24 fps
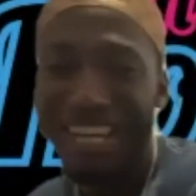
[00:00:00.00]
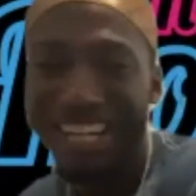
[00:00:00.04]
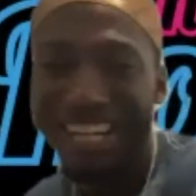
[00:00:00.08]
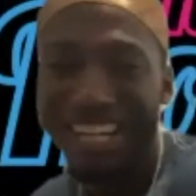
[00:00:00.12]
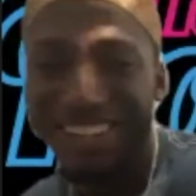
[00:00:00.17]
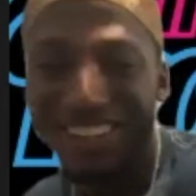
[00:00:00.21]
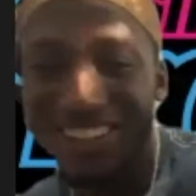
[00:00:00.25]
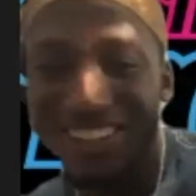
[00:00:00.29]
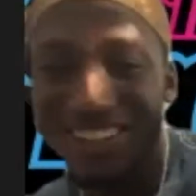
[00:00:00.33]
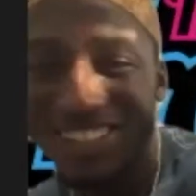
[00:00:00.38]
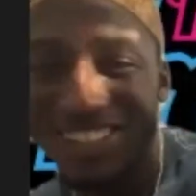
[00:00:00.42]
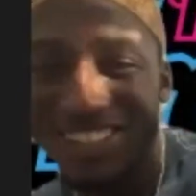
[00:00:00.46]
an
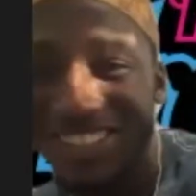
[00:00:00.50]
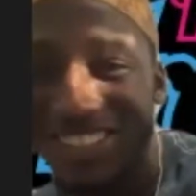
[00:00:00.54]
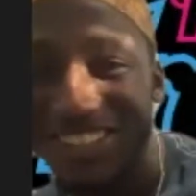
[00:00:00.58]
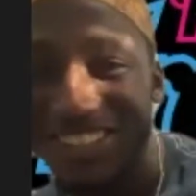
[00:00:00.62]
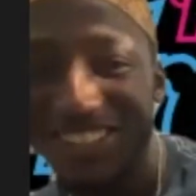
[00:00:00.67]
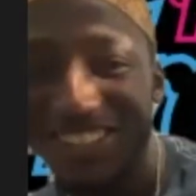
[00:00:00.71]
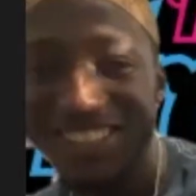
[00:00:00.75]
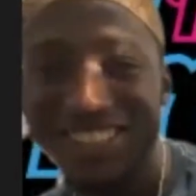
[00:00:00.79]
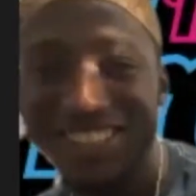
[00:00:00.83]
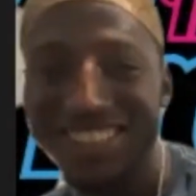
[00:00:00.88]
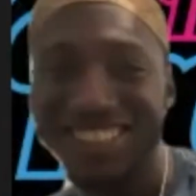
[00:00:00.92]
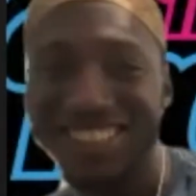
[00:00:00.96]
all-star
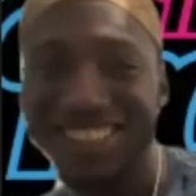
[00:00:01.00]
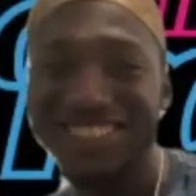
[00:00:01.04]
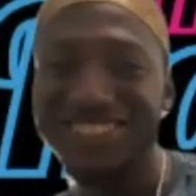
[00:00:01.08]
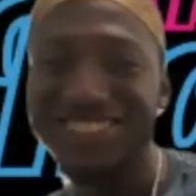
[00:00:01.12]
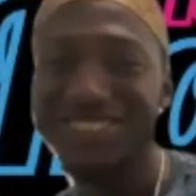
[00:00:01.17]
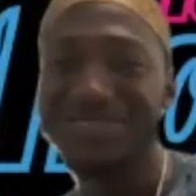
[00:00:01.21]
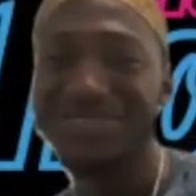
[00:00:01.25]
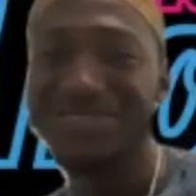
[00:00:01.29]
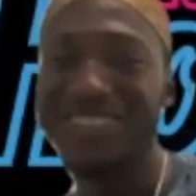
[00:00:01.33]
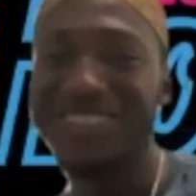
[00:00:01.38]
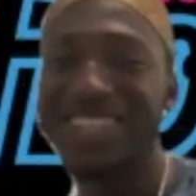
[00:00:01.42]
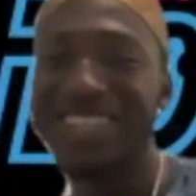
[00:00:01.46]
team. On
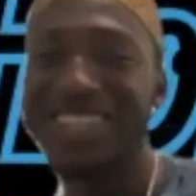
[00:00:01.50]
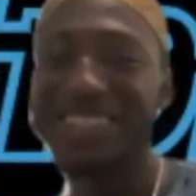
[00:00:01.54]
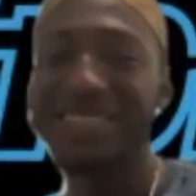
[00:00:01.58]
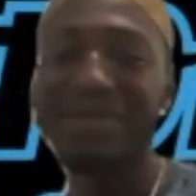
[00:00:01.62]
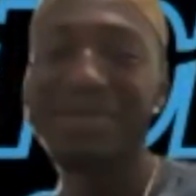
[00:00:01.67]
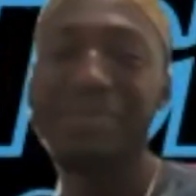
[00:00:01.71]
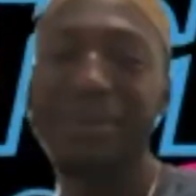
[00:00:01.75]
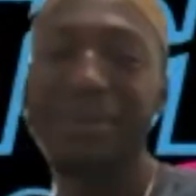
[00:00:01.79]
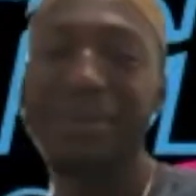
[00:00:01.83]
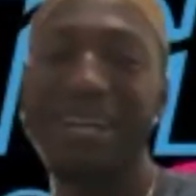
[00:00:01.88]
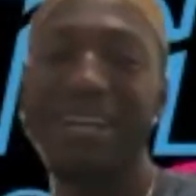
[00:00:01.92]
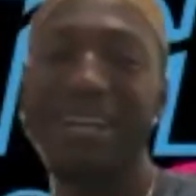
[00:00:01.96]
me, he
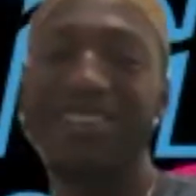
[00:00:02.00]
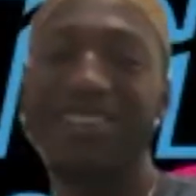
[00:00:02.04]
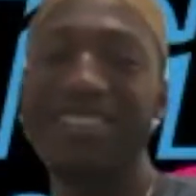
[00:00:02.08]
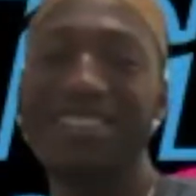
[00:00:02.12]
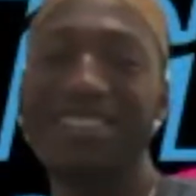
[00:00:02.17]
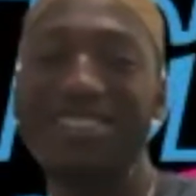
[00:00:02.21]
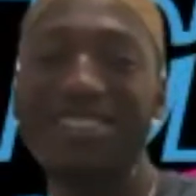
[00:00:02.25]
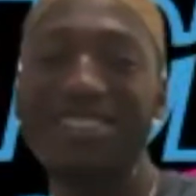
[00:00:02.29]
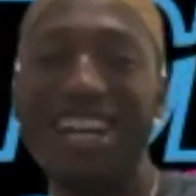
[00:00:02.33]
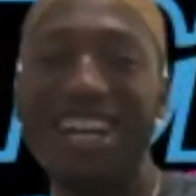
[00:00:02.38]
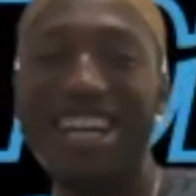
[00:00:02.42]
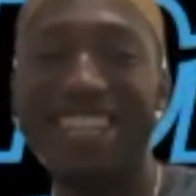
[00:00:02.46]

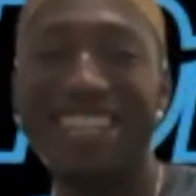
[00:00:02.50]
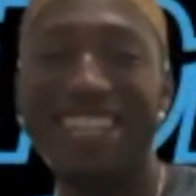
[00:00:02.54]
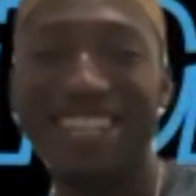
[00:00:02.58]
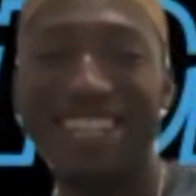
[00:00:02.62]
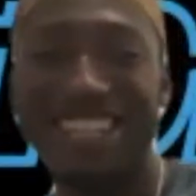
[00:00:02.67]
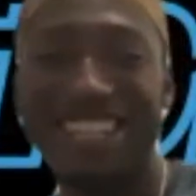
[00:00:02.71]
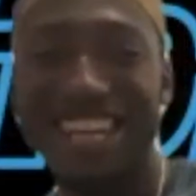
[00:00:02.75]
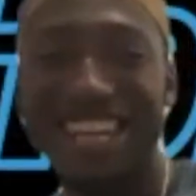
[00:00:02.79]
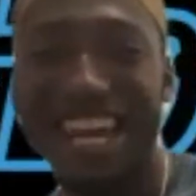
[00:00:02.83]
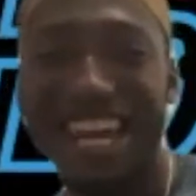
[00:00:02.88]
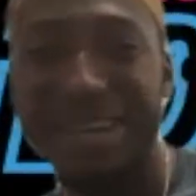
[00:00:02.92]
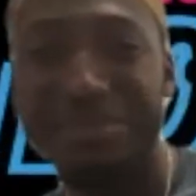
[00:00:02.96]
got to the
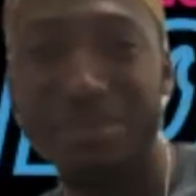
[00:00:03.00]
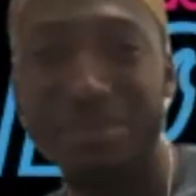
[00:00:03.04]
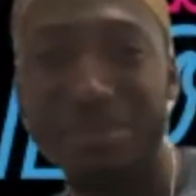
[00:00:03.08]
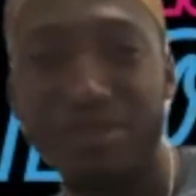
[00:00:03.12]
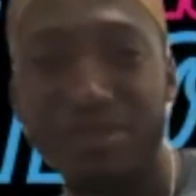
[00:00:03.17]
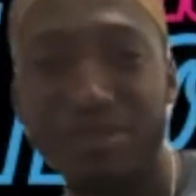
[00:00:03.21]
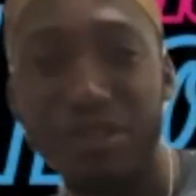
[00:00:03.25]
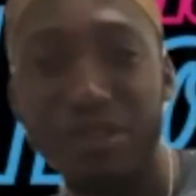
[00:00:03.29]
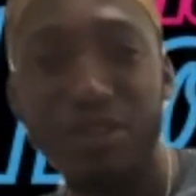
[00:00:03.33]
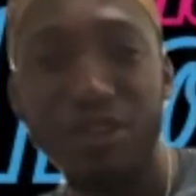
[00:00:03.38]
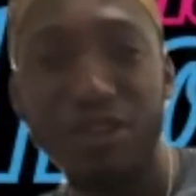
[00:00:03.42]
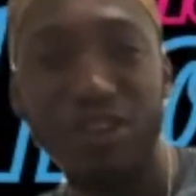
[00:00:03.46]
game if you
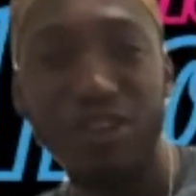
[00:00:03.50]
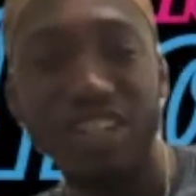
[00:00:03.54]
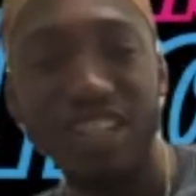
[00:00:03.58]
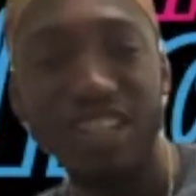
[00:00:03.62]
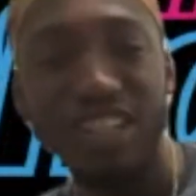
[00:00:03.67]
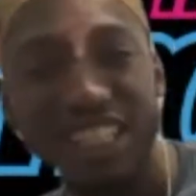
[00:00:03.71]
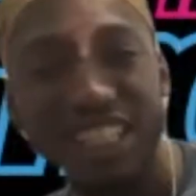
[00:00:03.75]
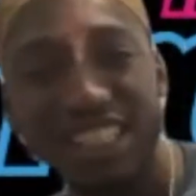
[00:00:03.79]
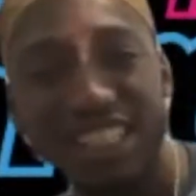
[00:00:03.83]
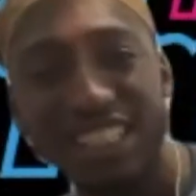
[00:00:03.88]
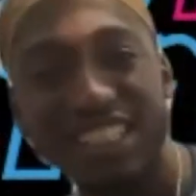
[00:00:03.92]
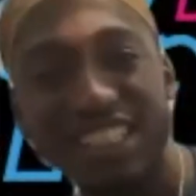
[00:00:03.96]
going
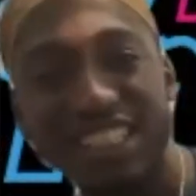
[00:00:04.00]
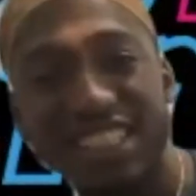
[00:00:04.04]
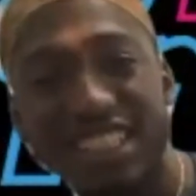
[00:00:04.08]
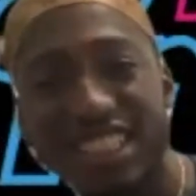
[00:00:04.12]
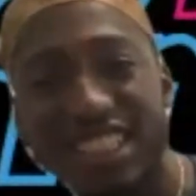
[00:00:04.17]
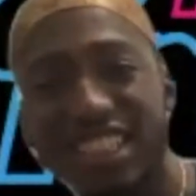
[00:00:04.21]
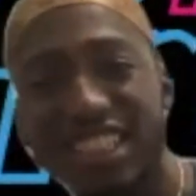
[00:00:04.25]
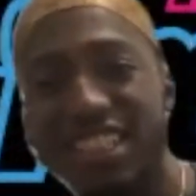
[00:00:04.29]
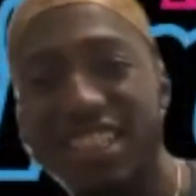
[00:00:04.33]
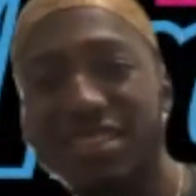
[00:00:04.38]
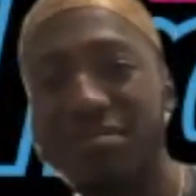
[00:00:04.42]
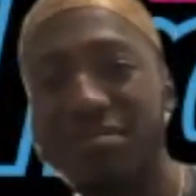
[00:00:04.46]
against his
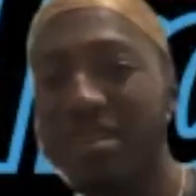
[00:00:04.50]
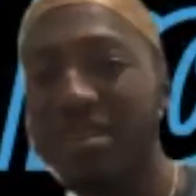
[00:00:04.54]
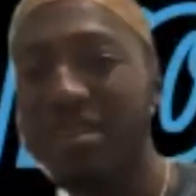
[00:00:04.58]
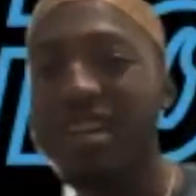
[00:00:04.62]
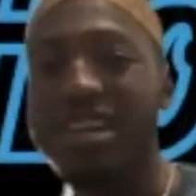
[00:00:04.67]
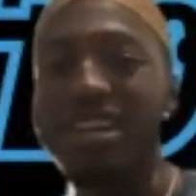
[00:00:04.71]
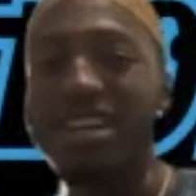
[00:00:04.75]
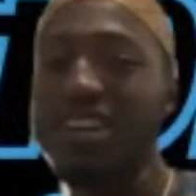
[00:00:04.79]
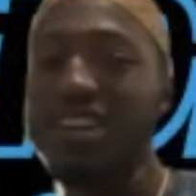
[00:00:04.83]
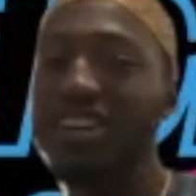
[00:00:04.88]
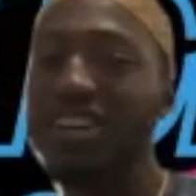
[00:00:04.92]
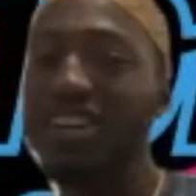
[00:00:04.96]
team.
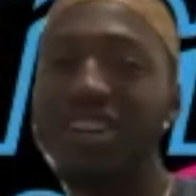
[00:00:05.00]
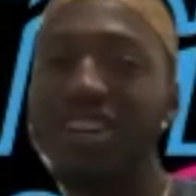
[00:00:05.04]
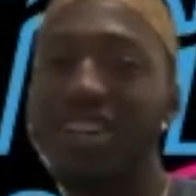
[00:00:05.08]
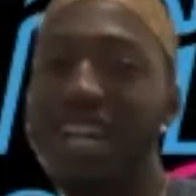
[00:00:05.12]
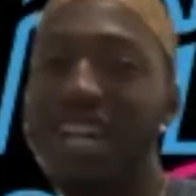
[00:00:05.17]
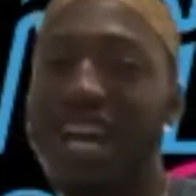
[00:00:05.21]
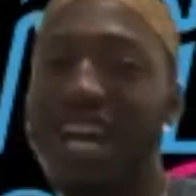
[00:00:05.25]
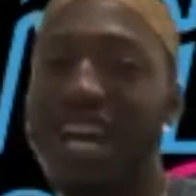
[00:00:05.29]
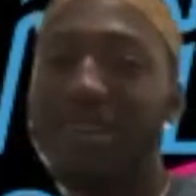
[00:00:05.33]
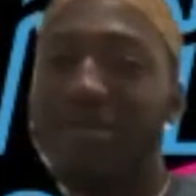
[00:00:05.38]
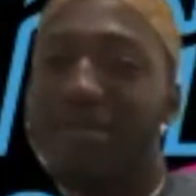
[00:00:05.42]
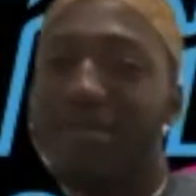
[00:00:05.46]
All
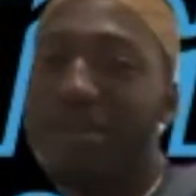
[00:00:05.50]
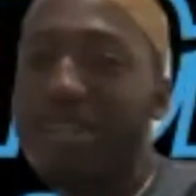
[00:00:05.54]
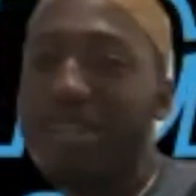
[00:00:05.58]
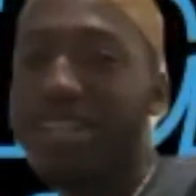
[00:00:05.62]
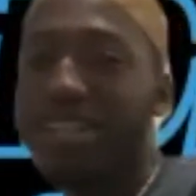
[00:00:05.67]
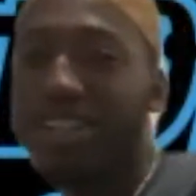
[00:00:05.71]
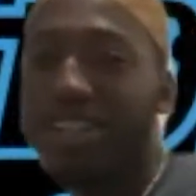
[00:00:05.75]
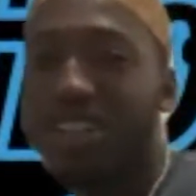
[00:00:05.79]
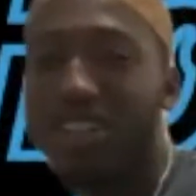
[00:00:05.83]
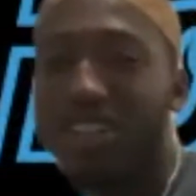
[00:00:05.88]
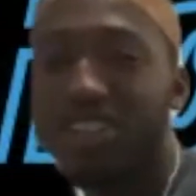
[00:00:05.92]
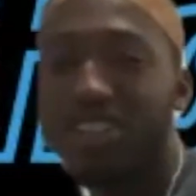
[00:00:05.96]
that.
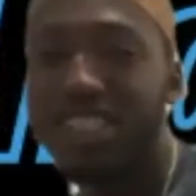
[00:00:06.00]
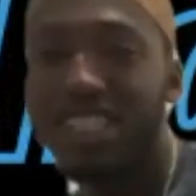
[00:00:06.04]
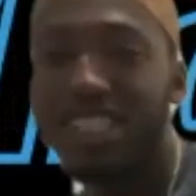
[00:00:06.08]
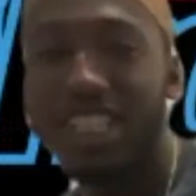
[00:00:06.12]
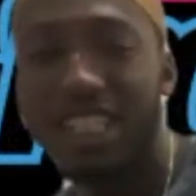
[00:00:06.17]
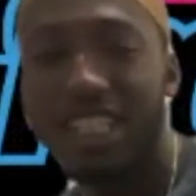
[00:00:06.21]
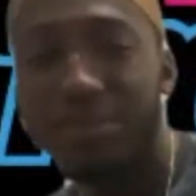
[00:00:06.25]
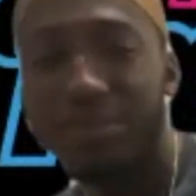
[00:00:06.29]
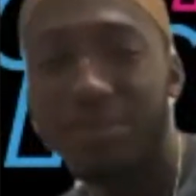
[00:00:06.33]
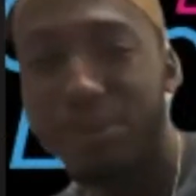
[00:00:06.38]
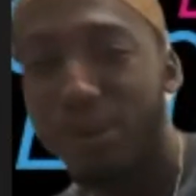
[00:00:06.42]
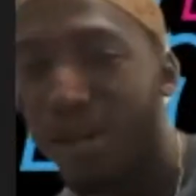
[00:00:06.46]
Team
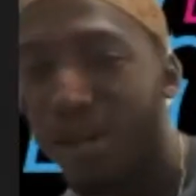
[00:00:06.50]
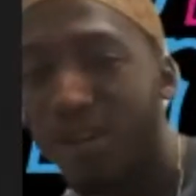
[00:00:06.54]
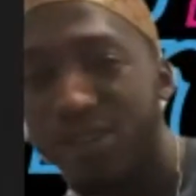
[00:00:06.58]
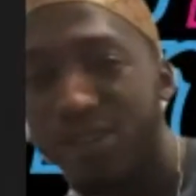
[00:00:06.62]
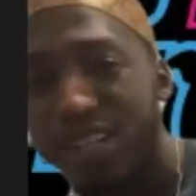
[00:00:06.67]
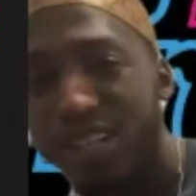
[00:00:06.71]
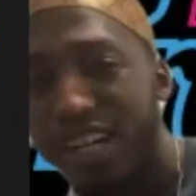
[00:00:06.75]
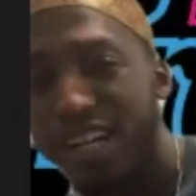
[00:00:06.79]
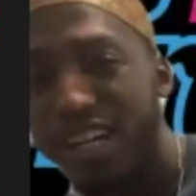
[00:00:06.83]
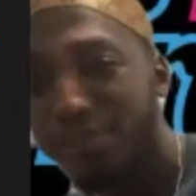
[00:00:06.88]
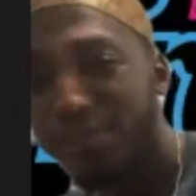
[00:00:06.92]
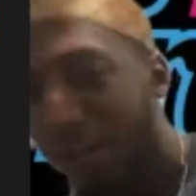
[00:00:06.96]
pray with
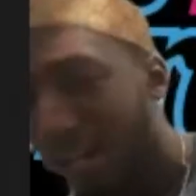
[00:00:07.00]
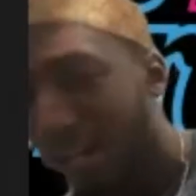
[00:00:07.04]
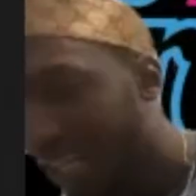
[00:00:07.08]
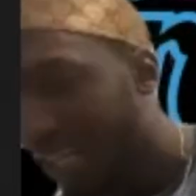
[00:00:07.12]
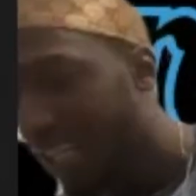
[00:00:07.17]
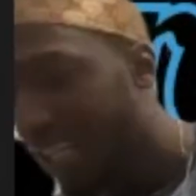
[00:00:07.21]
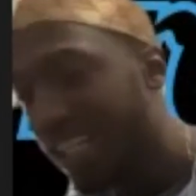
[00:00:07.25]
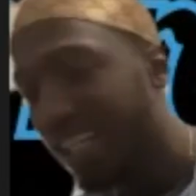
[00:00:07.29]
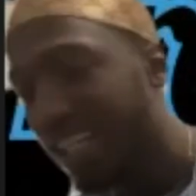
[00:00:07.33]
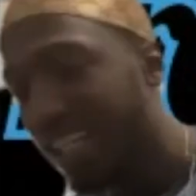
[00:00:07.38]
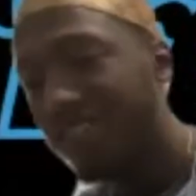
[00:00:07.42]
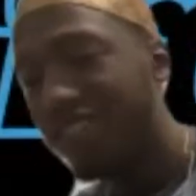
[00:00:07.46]
everybody,
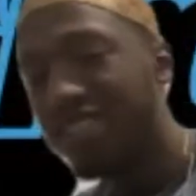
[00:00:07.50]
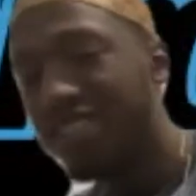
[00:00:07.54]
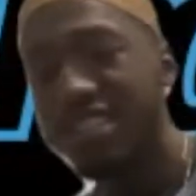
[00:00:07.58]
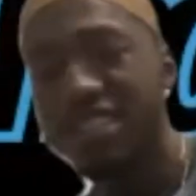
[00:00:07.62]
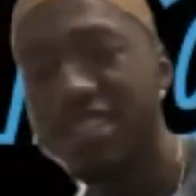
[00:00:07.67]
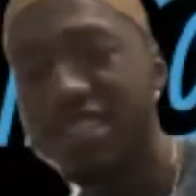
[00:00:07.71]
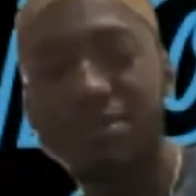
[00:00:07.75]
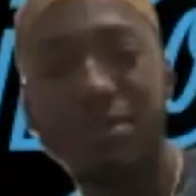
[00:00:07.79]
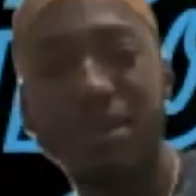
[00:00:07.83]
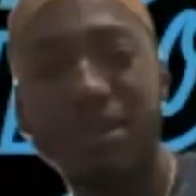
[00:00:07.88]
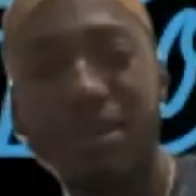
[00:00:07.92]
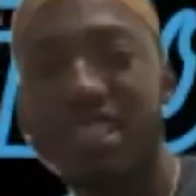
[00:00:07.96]
give us a
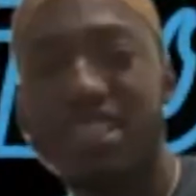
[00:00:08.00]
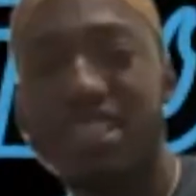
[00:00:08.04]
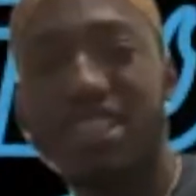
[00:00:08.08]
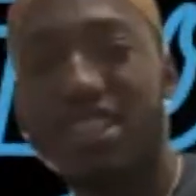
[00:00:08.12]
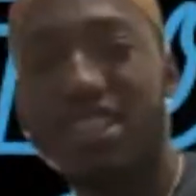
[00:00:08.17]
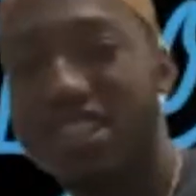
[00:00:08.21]
speech, all